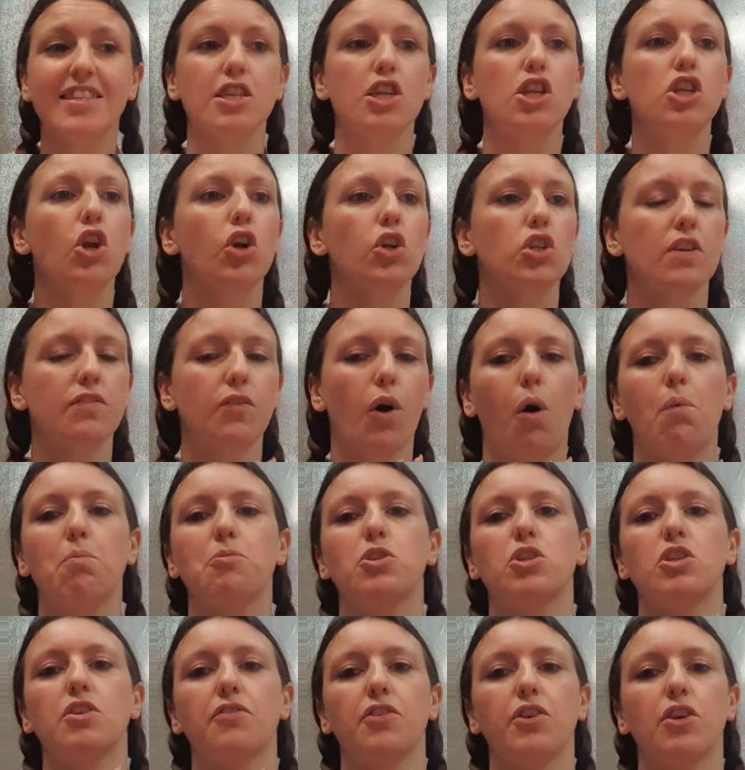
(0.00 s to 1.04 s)
There's lots of
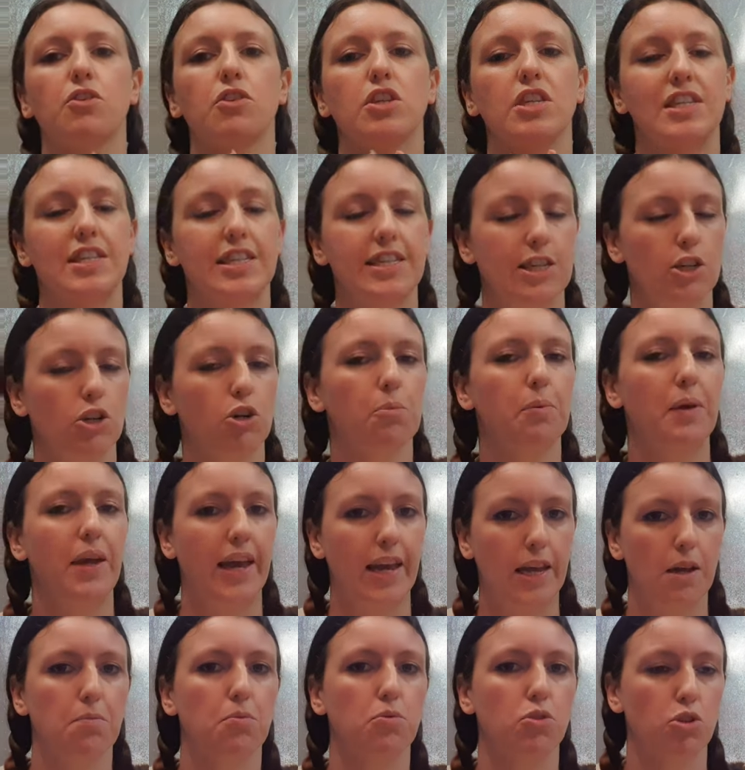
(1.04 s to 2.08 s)
options for you to still
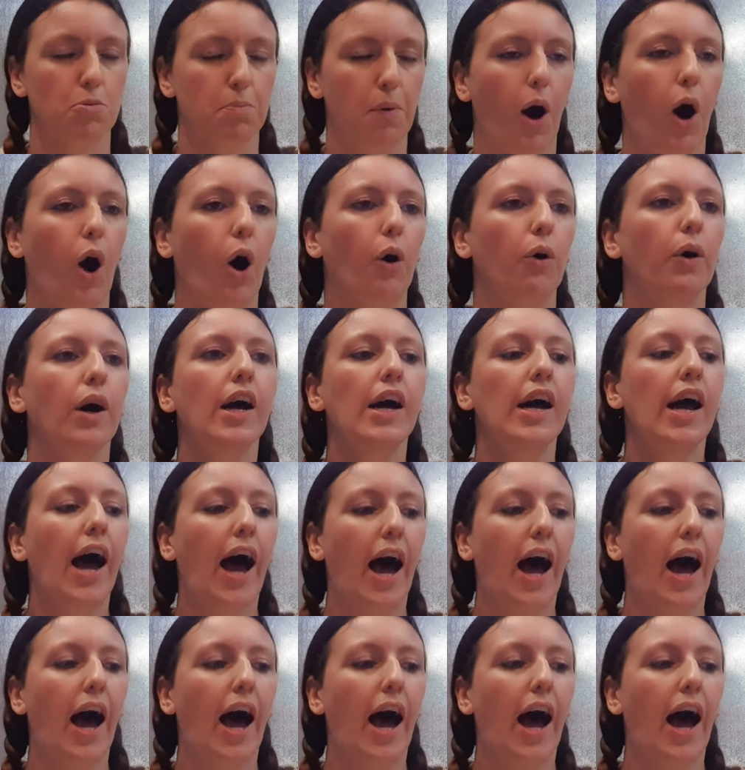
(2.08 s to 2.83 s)
be able to pole.